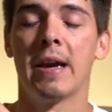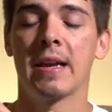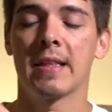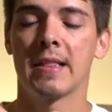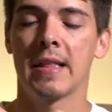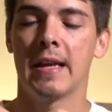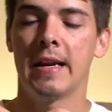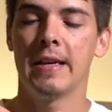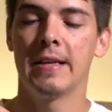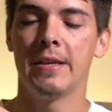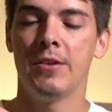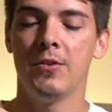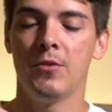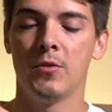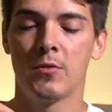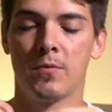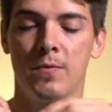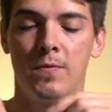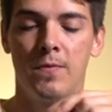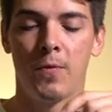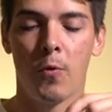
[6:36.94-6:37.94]
mic that I
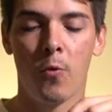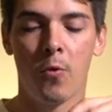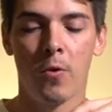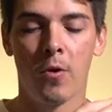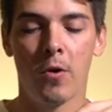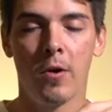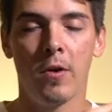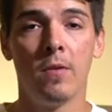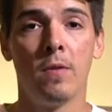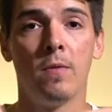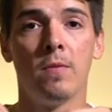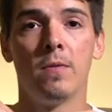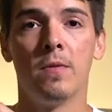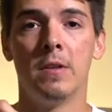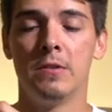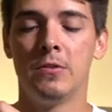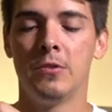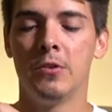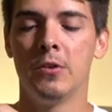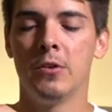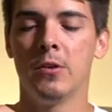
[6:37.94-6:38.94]
use for
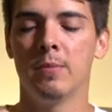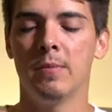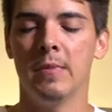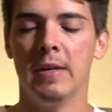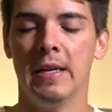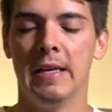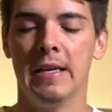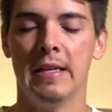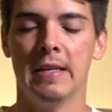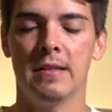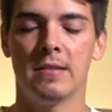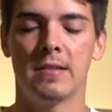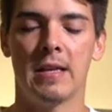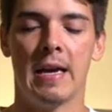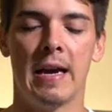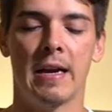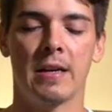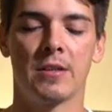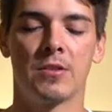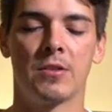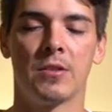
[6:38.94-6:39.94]
the Zoom is
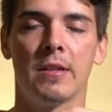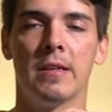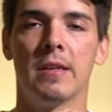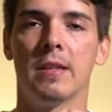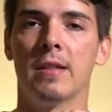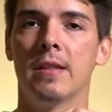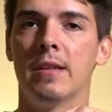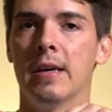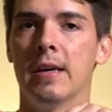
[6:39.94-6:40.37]
actually